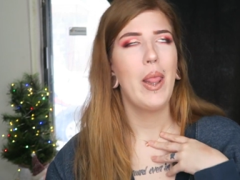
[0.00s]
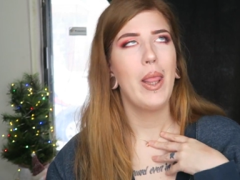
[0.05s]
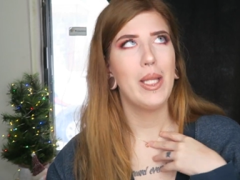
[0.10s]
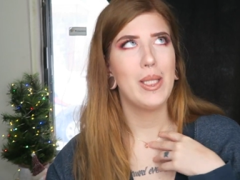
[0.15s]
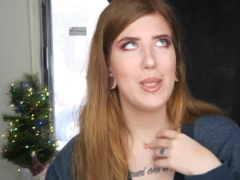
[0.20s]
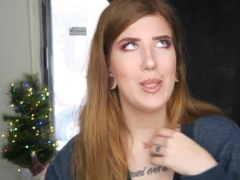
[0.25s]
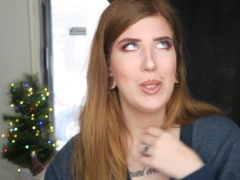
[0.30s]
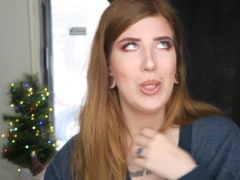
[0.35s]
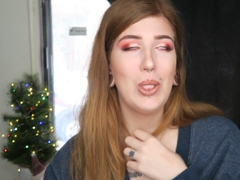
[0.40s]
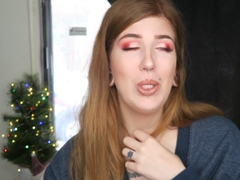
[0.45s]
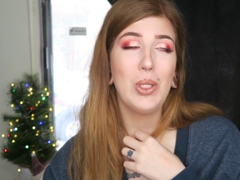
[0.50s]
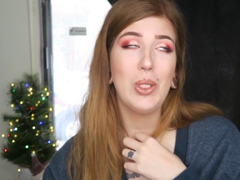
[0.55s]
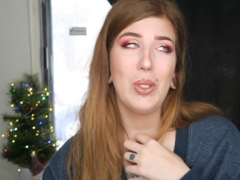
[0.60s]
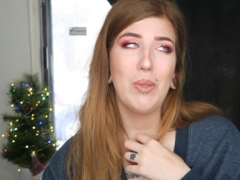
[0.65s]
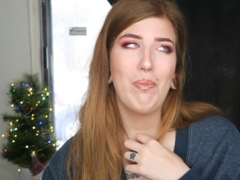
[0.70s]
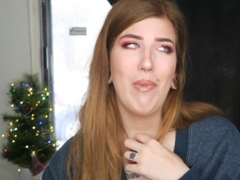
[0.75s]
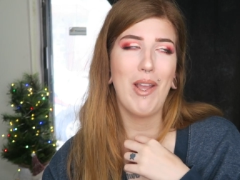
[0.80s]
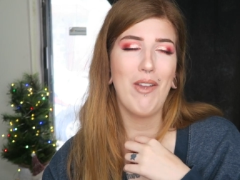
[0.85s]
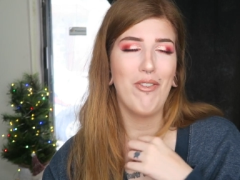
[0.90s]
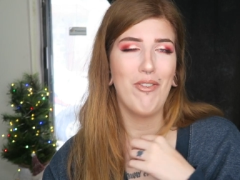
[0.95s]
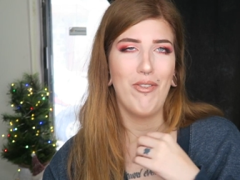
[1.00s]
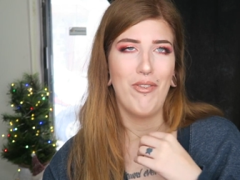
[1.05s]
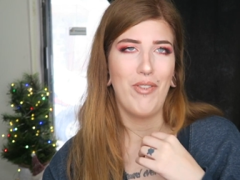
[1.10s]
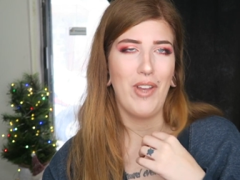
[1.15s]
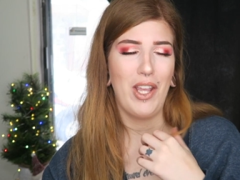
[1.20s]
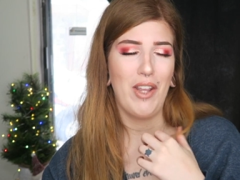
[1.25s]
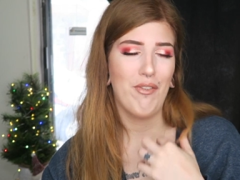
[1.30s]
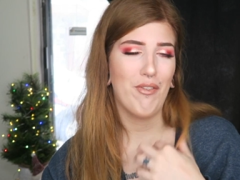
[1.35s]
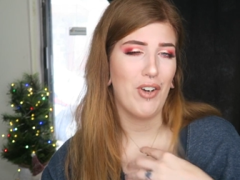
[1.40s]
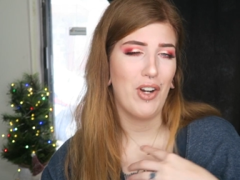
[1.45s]
It's not my
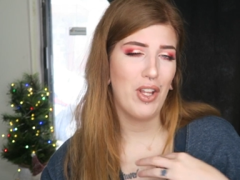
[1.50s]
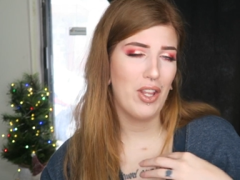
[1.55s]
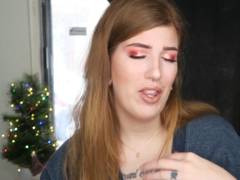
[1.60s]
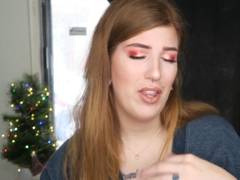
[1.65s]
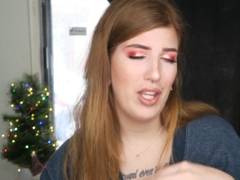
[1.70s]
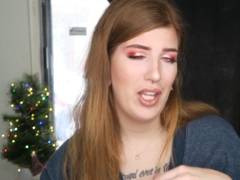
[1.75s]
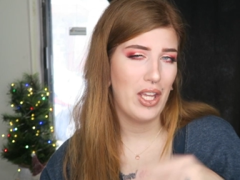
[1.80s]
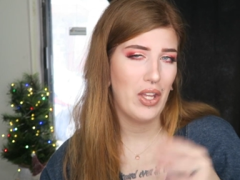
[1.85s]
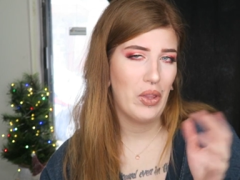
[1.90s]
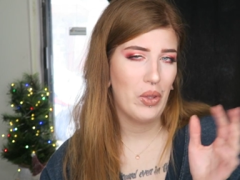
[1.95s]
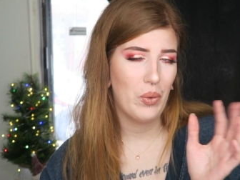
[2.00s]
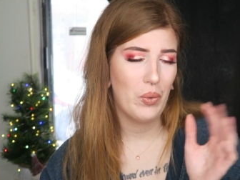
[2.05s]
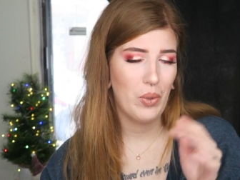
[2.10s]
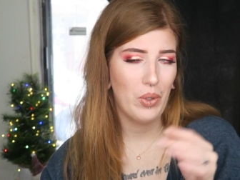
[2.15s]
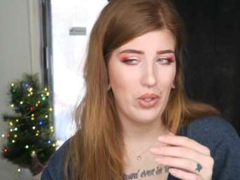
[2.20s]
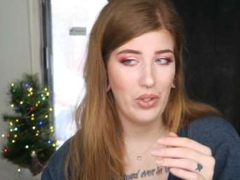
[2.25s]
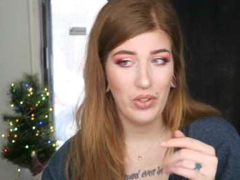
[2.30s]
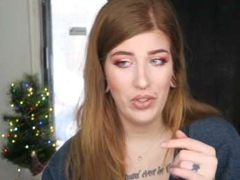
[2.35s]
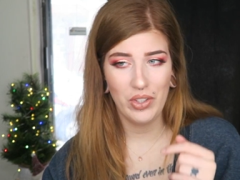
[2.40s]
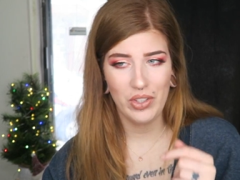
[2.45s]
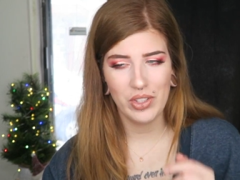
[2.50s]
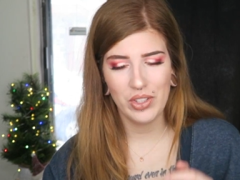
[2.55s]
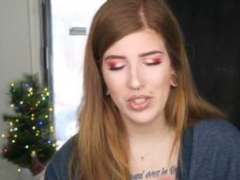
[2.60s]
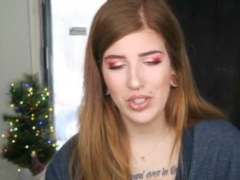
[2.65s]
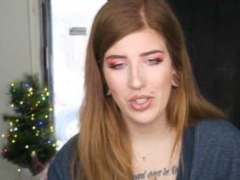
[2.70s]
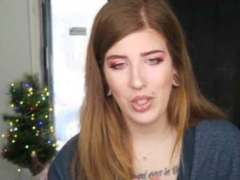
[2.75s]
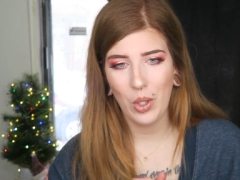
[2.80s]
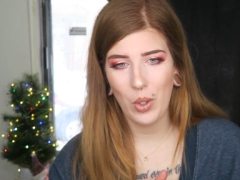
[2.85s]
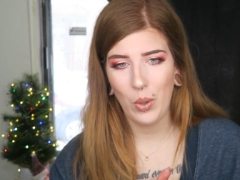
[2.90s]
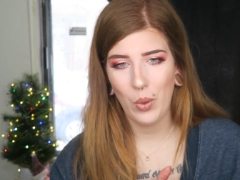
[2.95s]
favorite thing in the world.
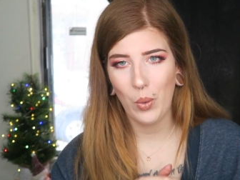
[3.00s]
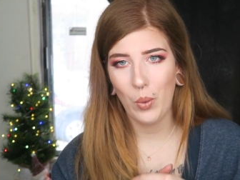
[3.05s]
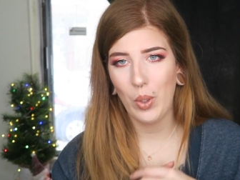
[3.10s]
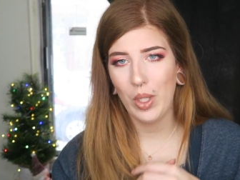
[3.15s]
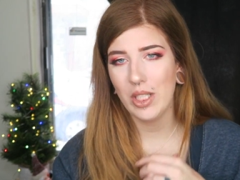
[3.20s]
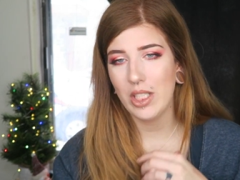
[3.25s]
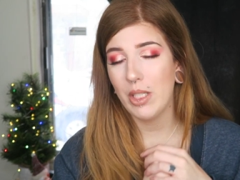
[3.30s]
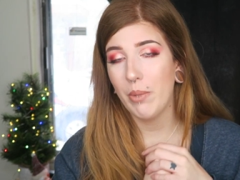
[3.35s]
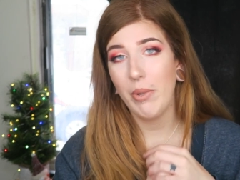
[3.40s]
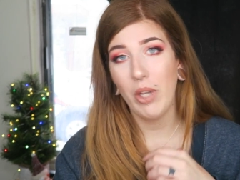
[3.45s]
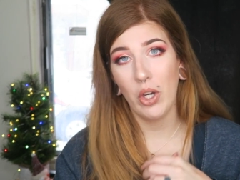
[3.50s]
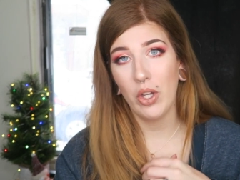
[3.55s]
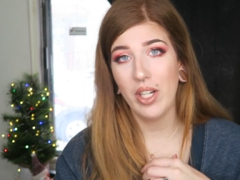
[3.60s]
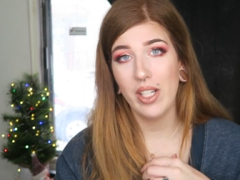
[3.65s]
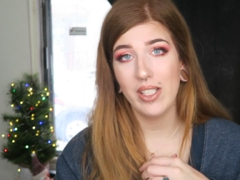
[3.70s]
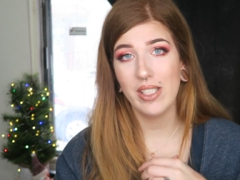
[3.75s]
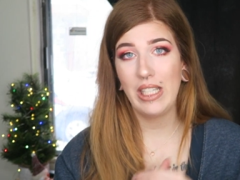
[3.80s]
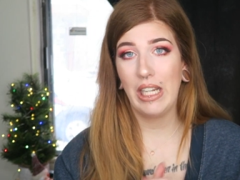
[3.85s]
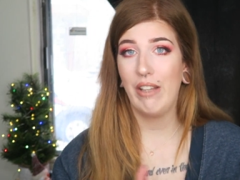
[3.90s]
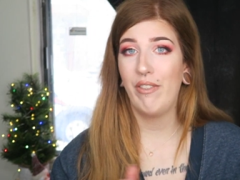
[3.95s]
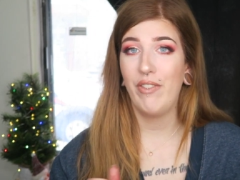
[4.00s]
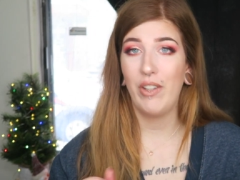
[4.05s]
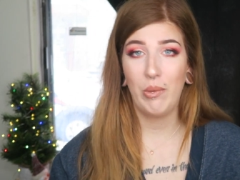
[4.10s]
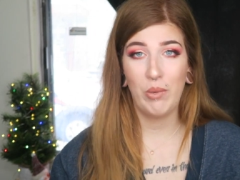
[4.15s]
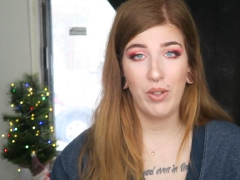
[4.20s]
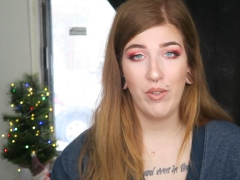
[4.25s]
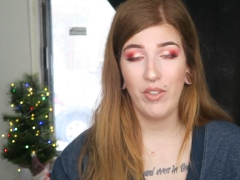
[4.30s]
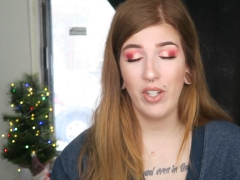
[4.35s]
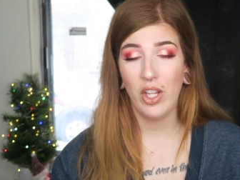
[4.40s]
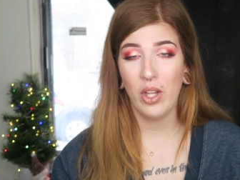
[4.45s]
So to be honest, I
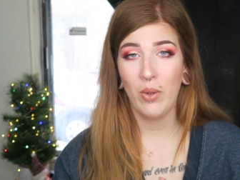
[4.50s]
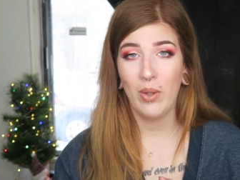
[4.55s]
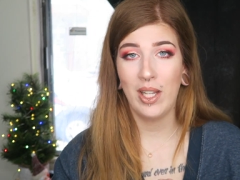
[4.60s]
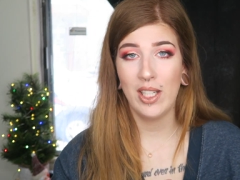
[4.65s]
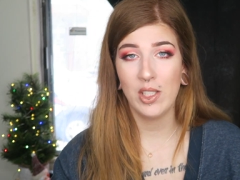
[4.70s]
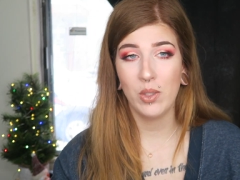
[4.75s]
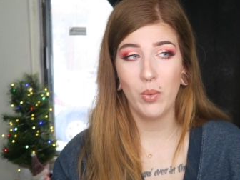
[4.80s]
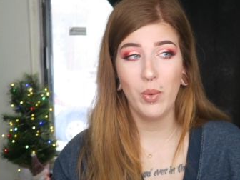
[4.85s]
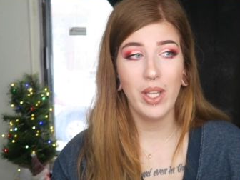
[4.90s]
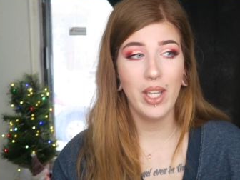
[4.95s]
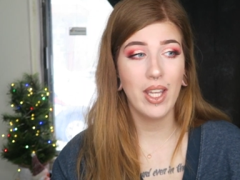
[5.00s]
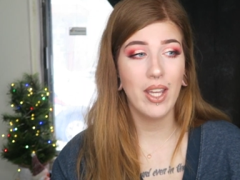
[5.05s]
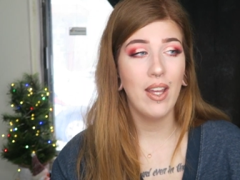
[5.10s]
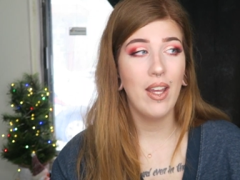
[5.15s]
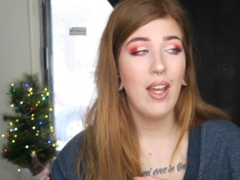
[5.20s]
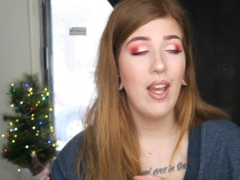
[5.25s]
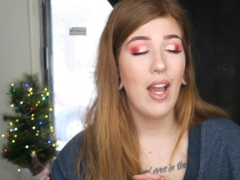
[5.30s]
filmed a video last week.